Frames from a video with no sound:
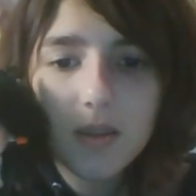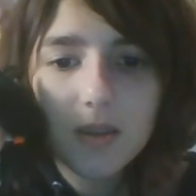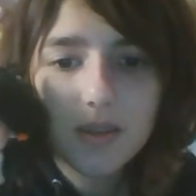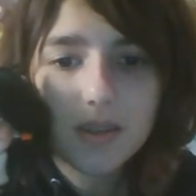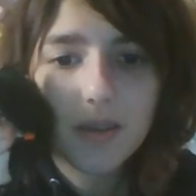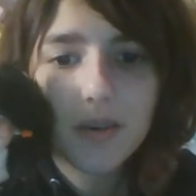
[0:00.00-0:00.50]

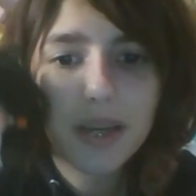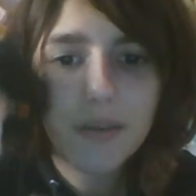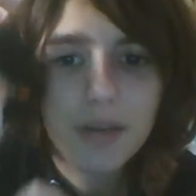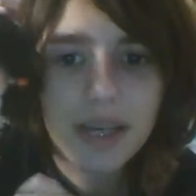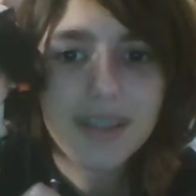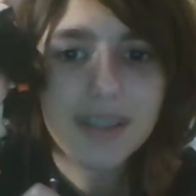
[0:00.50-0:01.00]
So
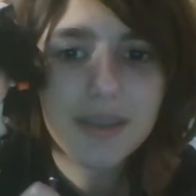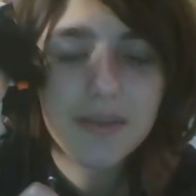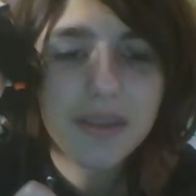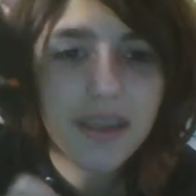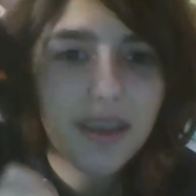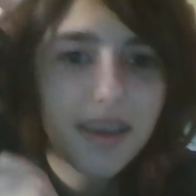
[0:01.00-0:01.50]
anyways,
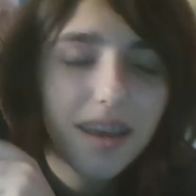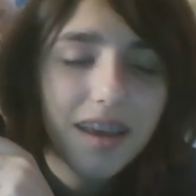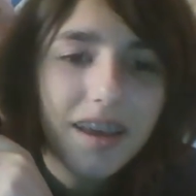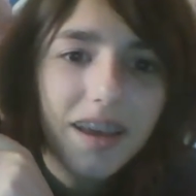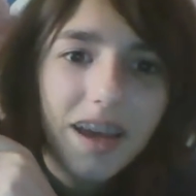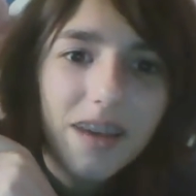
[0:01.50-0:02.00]

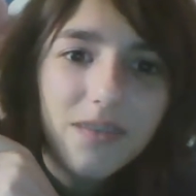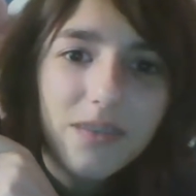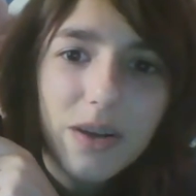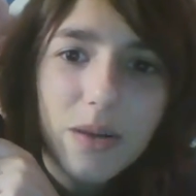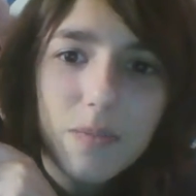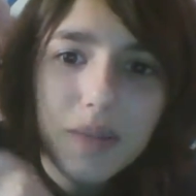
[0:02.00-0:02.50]
I'm
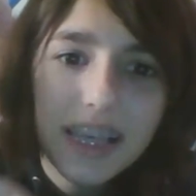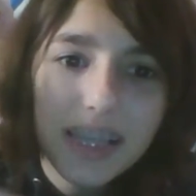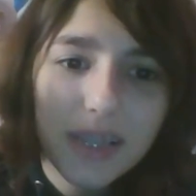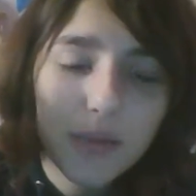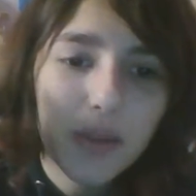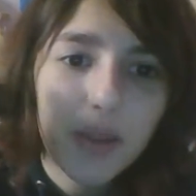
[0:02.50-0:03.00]
very
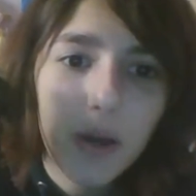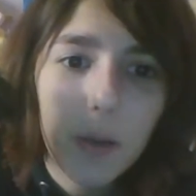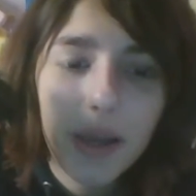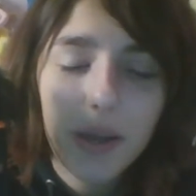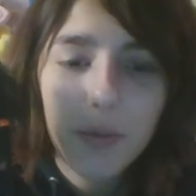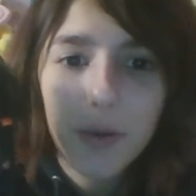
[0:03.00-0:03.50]
pleased with all
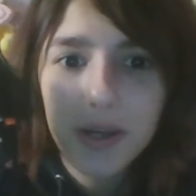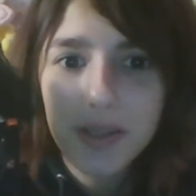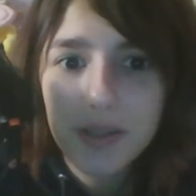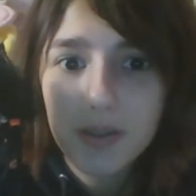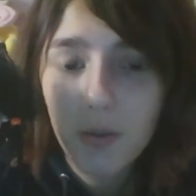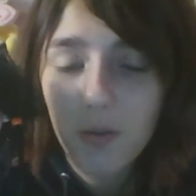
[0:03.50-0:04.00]
my
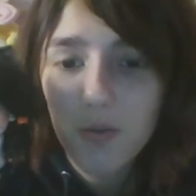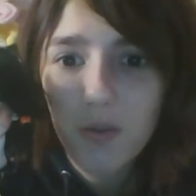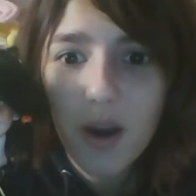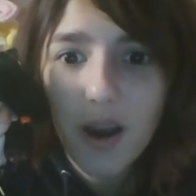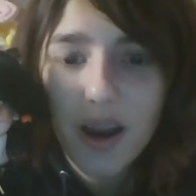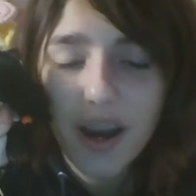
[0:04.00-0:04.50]
orders so
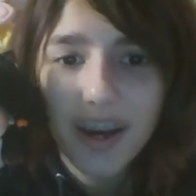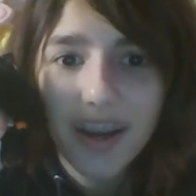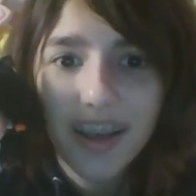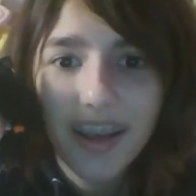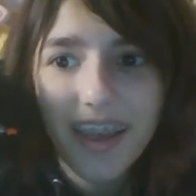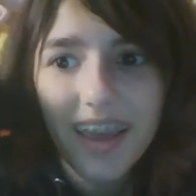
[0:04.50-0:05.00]
far,
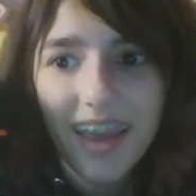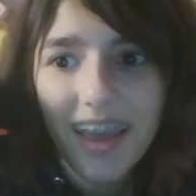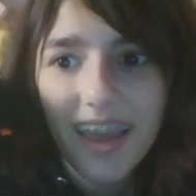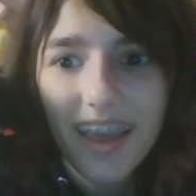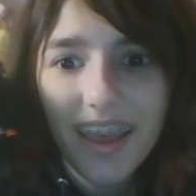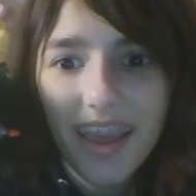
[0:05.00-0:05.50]

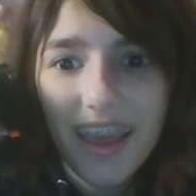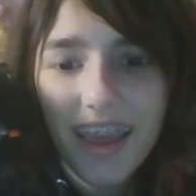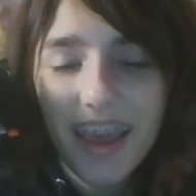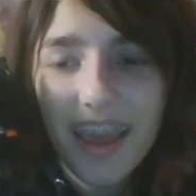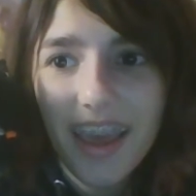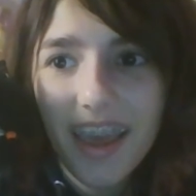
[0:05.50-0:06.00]

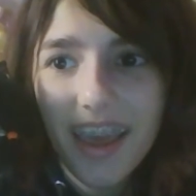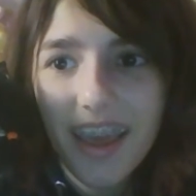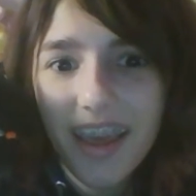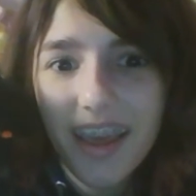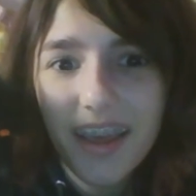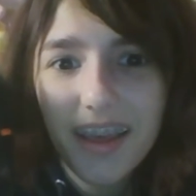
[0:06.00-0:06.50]

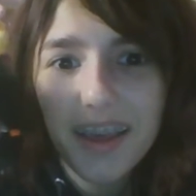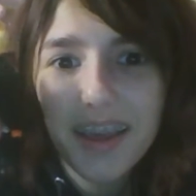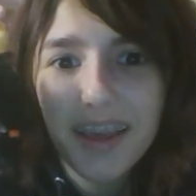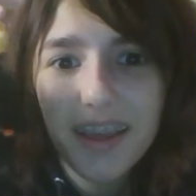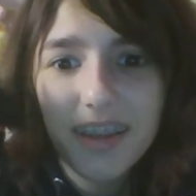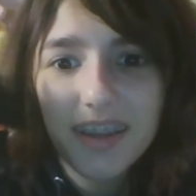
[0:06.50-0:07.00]

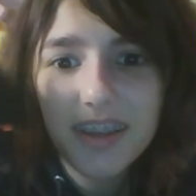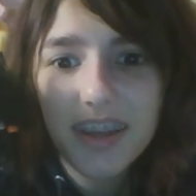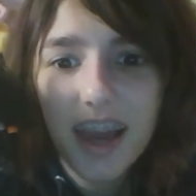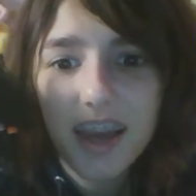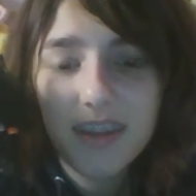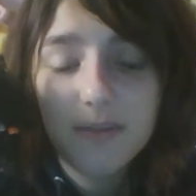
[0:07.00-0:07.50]
and
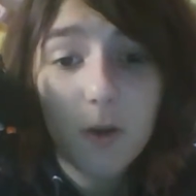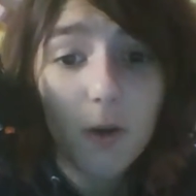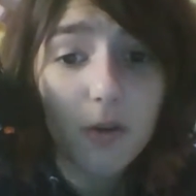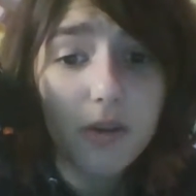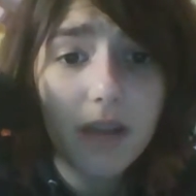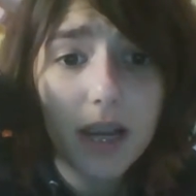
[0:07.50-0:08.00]
yeah,
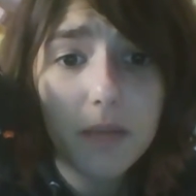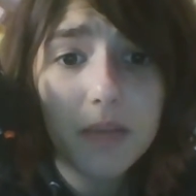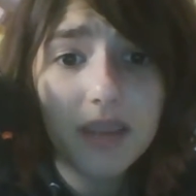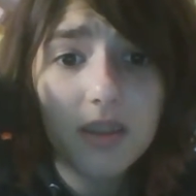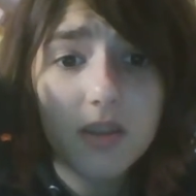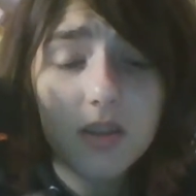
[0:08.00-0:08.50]
totally
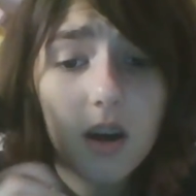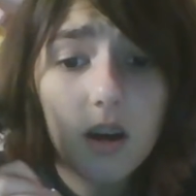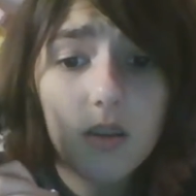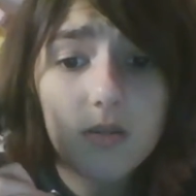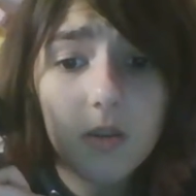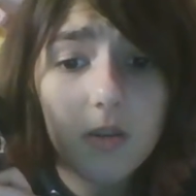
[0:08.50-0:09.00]
recommend this
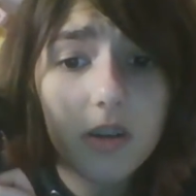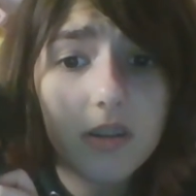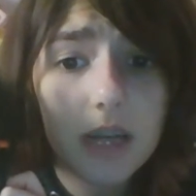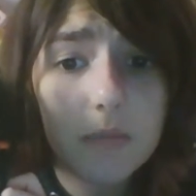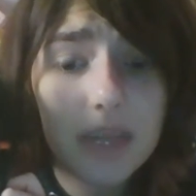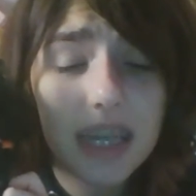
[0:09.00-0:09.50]
doll, totally
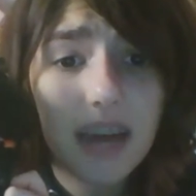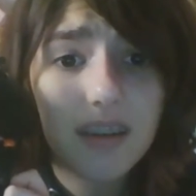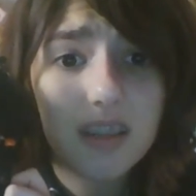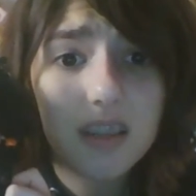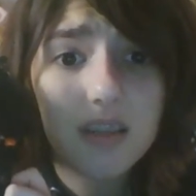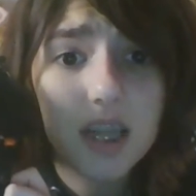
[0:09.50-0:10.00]
recommend
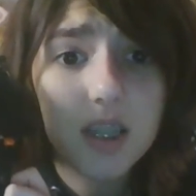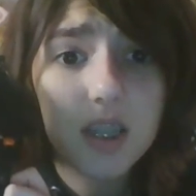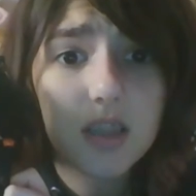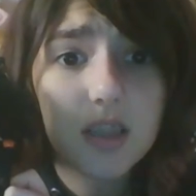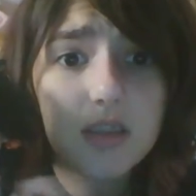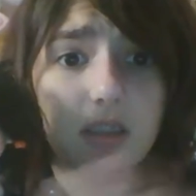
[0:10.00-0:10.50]
Alice
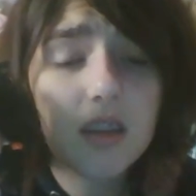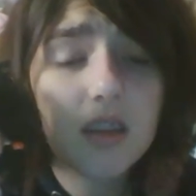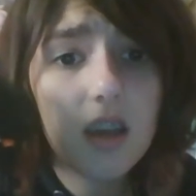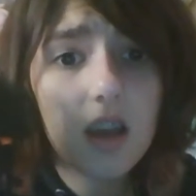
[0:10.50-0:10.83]
Collections.